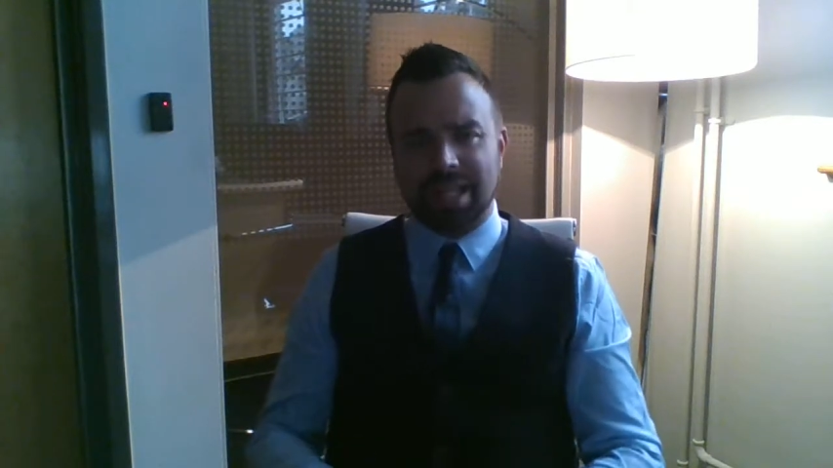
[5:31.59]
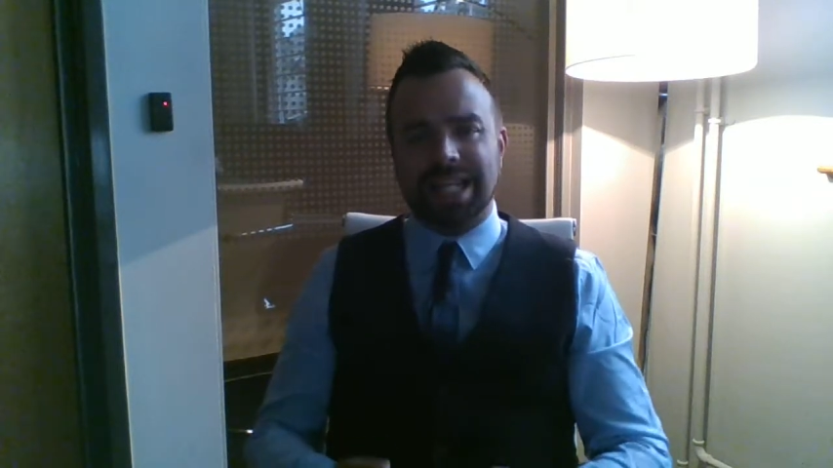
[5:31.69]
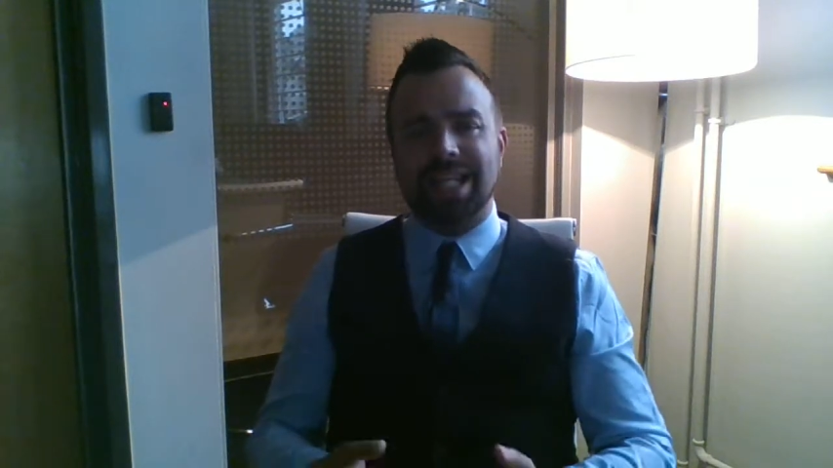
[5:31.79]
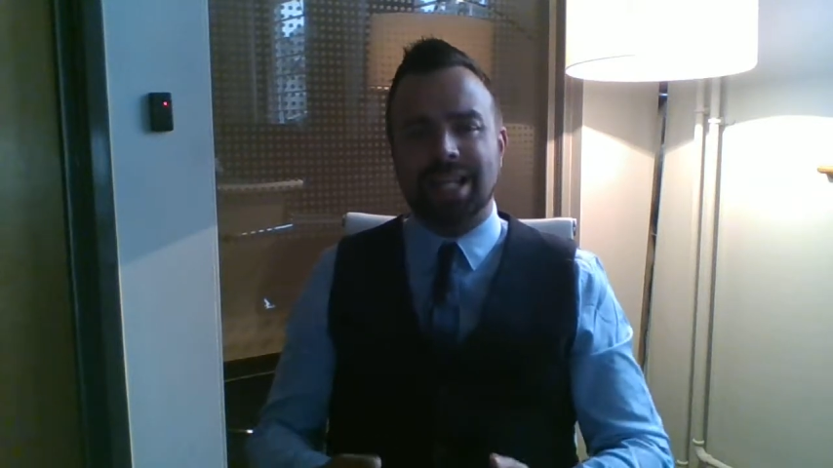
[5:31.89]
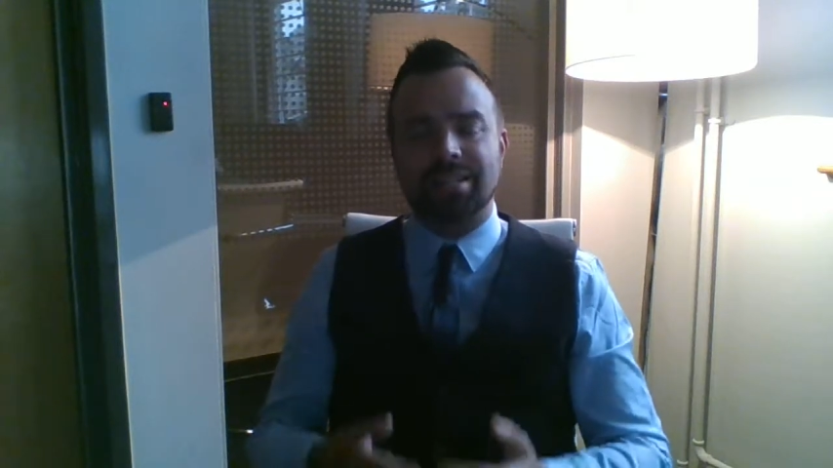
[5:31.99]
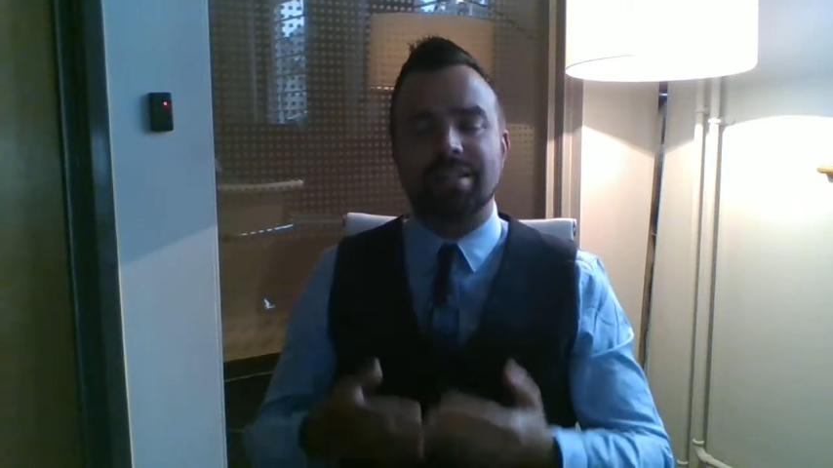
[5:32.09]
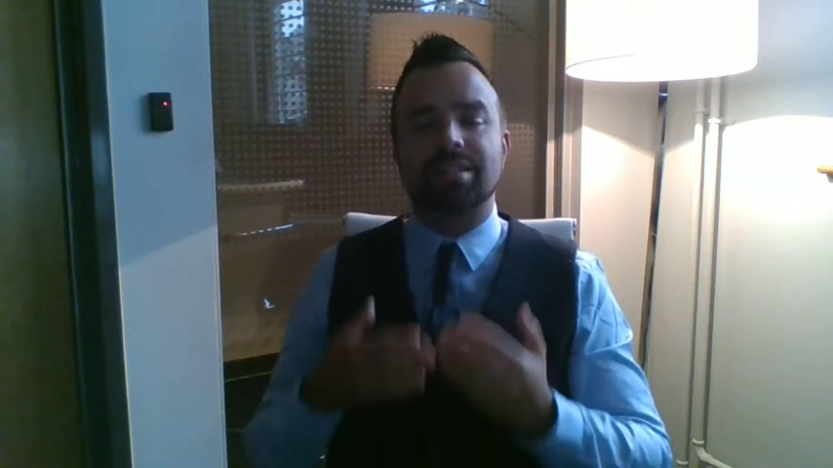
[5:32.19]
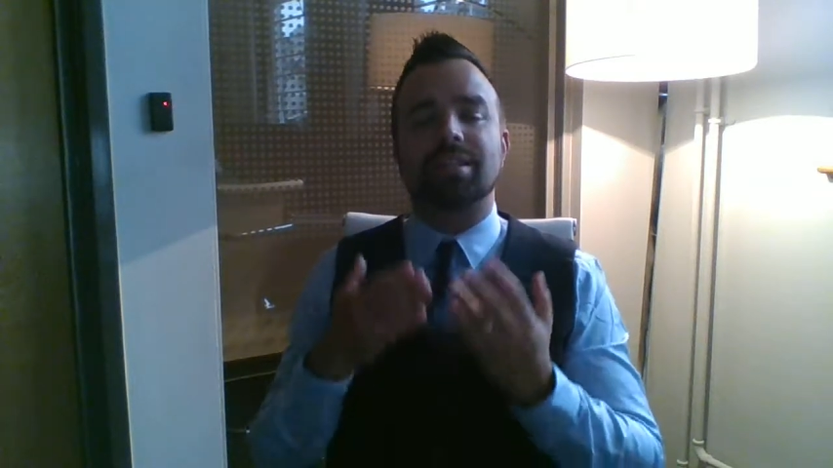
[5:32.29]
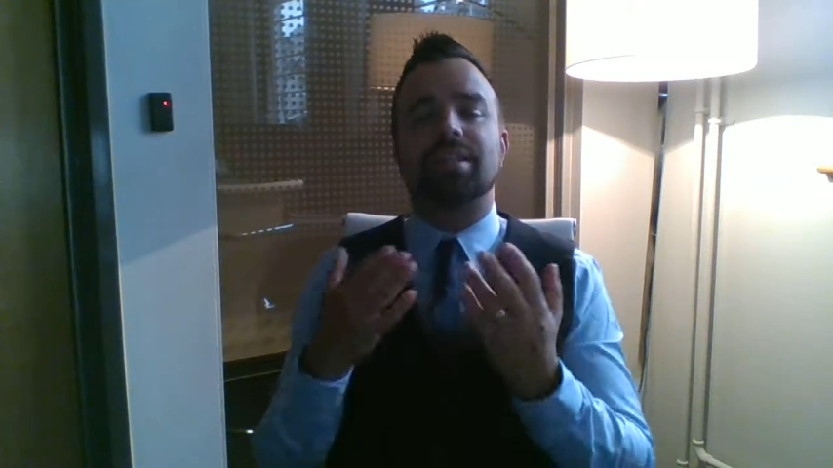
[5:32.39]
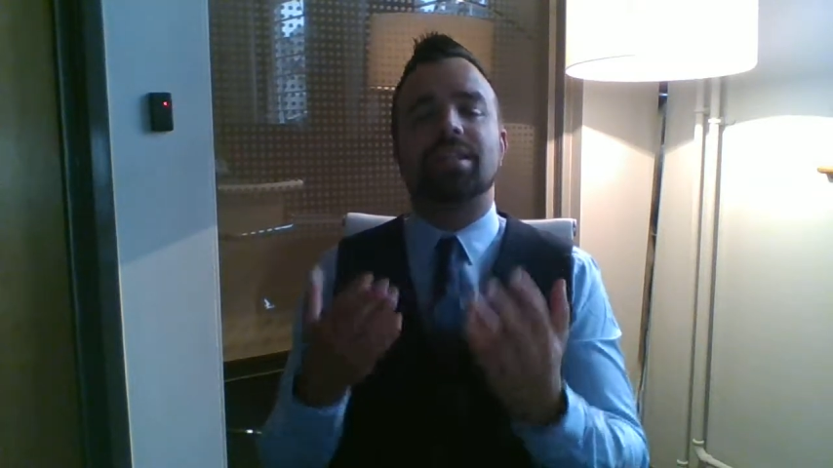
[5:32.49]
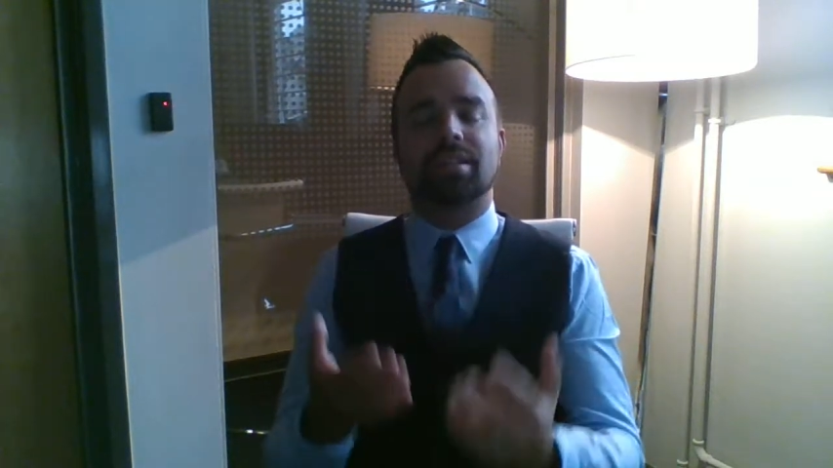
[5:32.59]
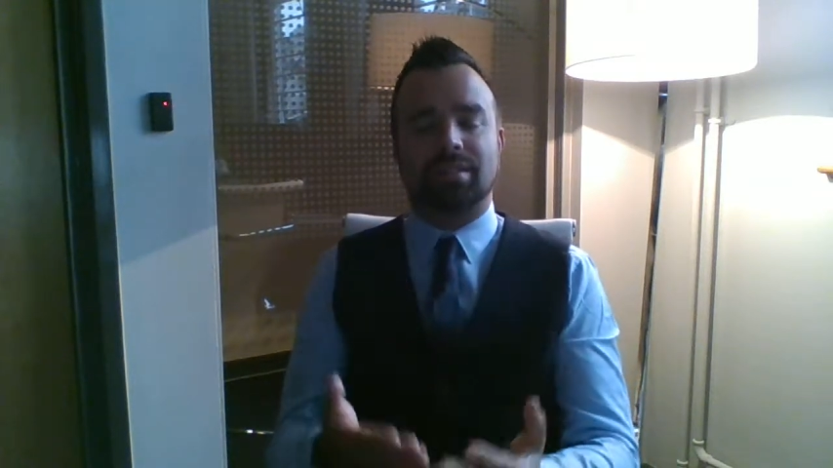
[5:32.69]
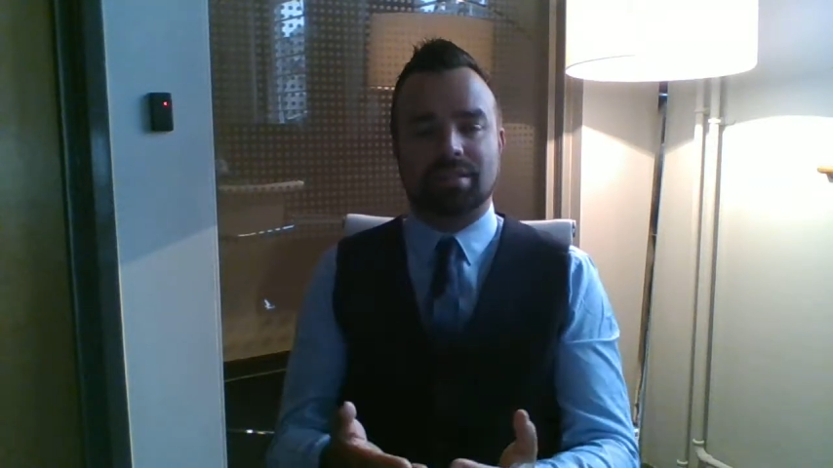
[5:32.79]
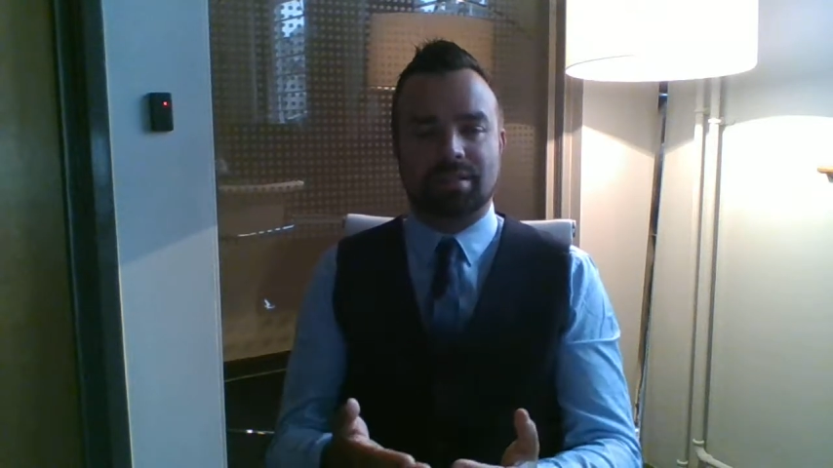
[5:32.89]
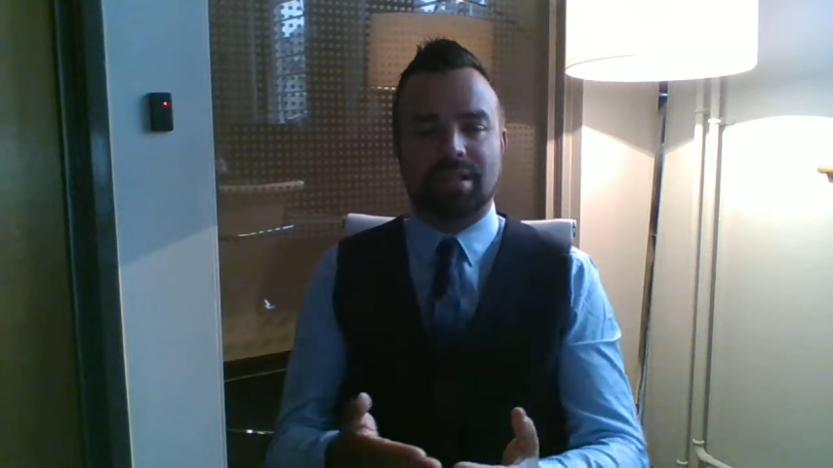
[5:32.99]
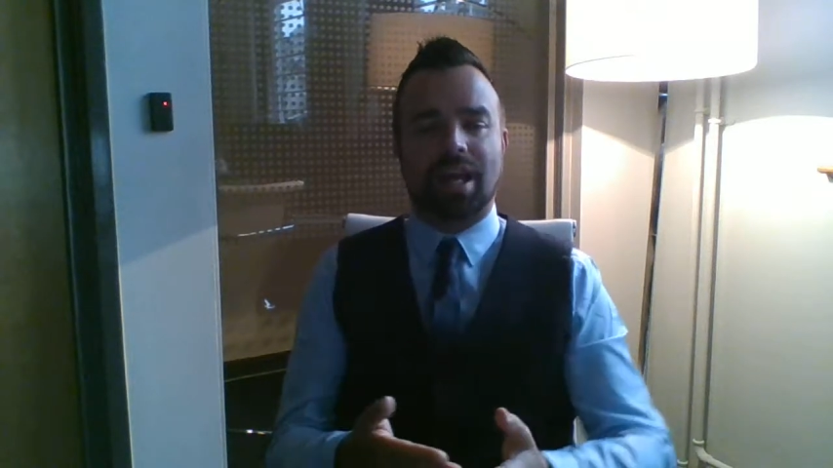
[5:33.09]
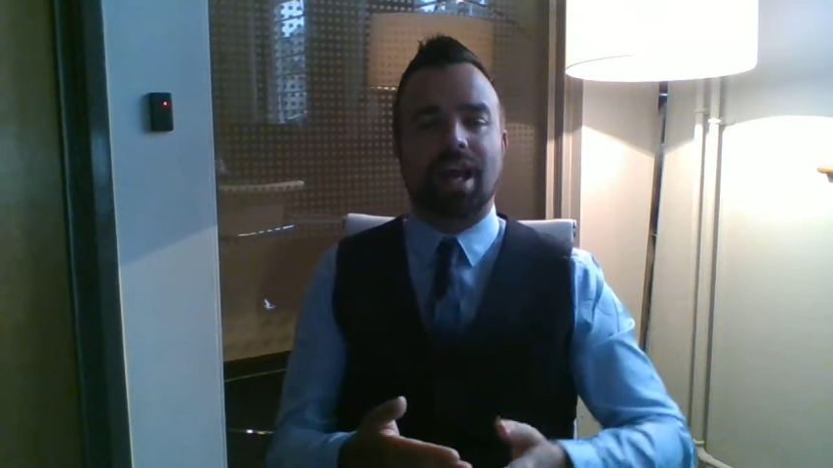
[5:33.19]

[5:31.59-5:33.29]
that the lessons are learned,